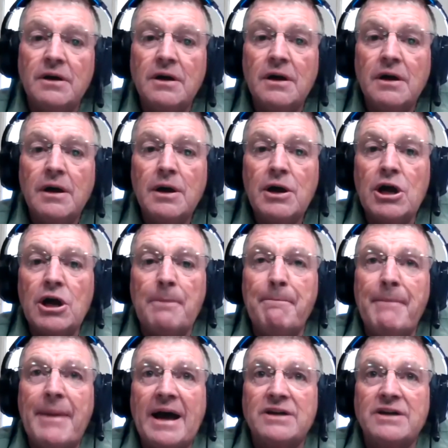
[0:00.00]
come
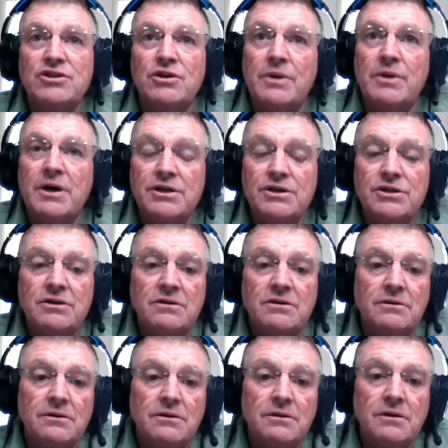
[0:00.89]
back so much.
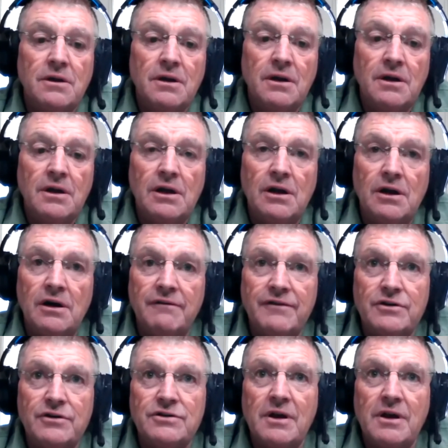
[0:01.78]

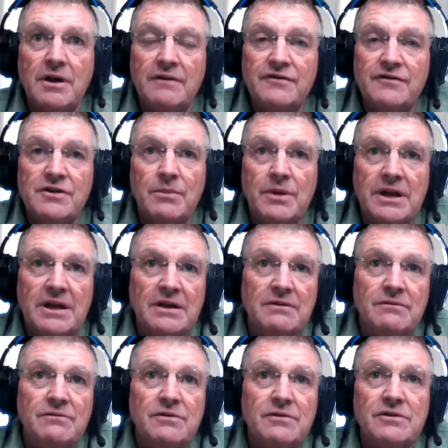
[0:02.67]
If
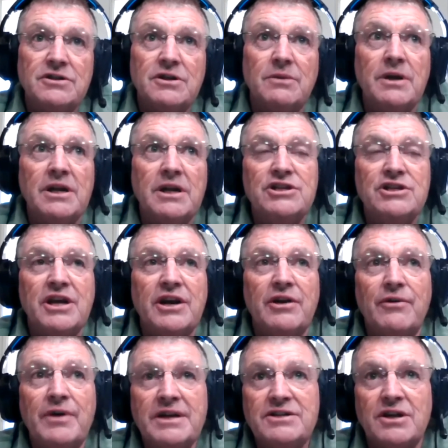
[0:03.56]
somebody
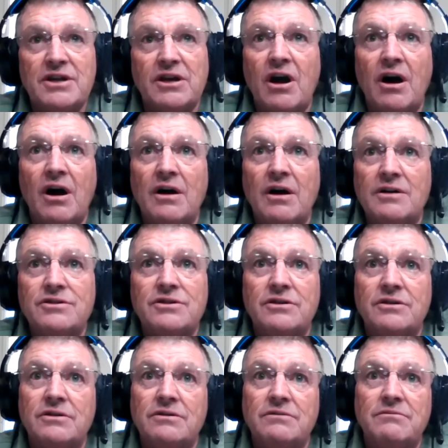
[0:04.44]
generates a cause
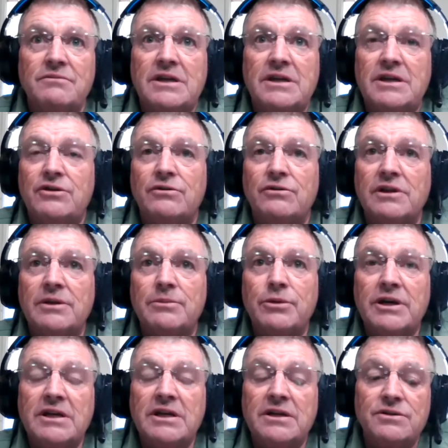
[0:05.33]
to take your
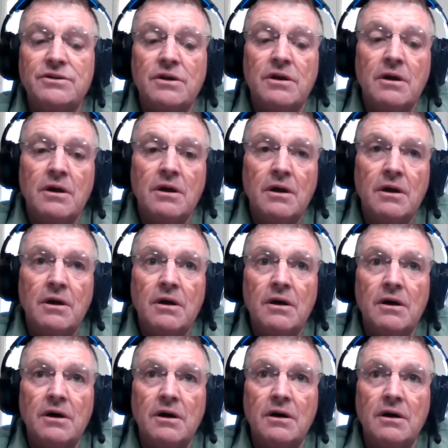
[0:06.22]
liberties,
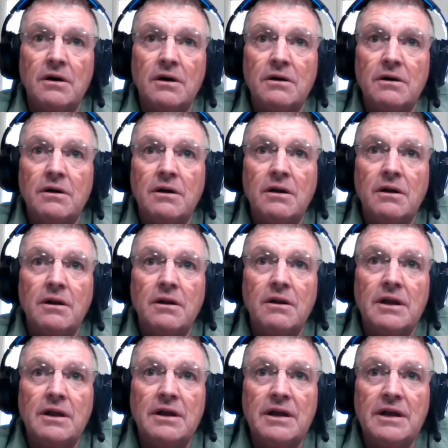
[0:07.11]

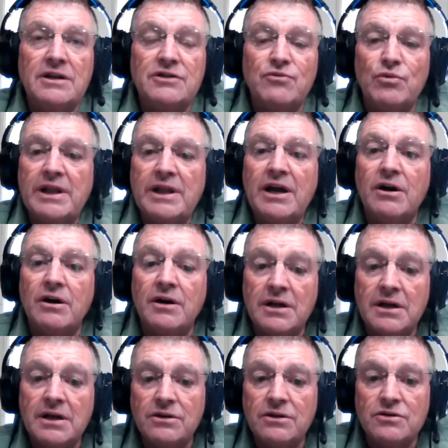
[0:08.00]
it's really hard
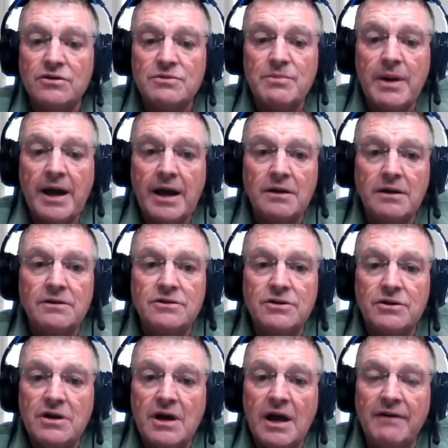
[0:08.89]
to get those back.
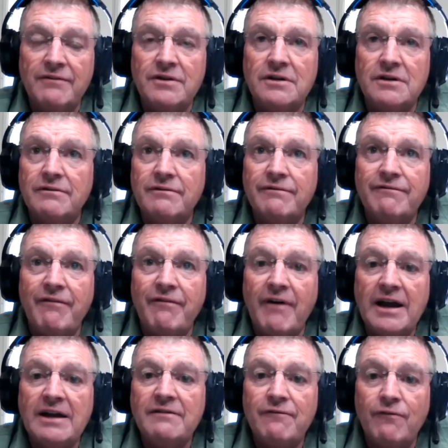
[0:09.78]
So you have to
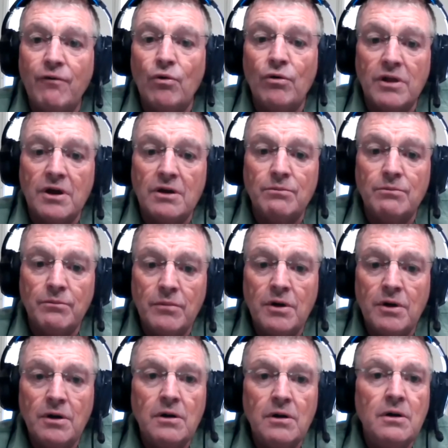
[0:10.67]
fight for them
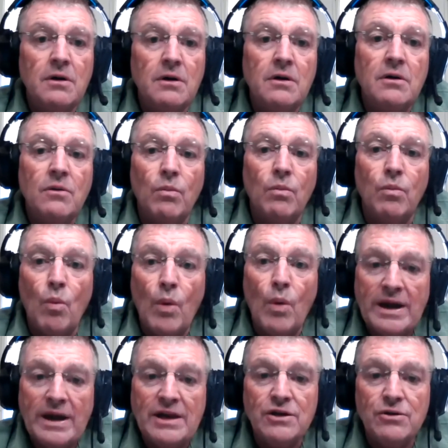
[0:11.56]

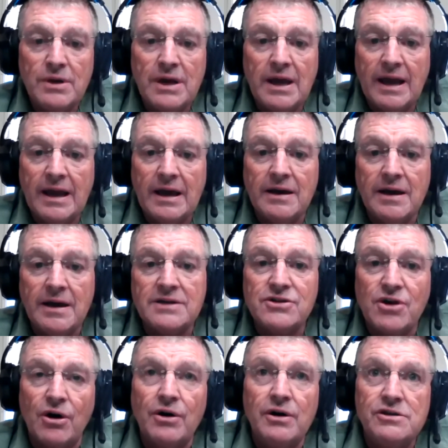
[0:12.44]
when you can, as
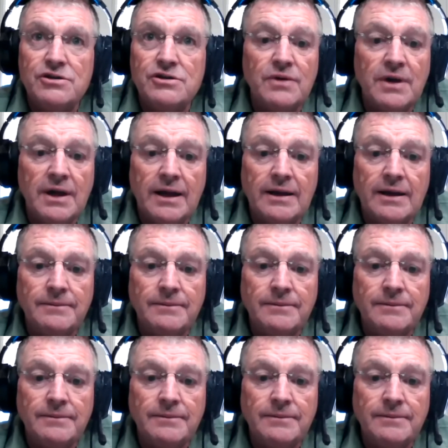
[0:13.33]
hard as you can.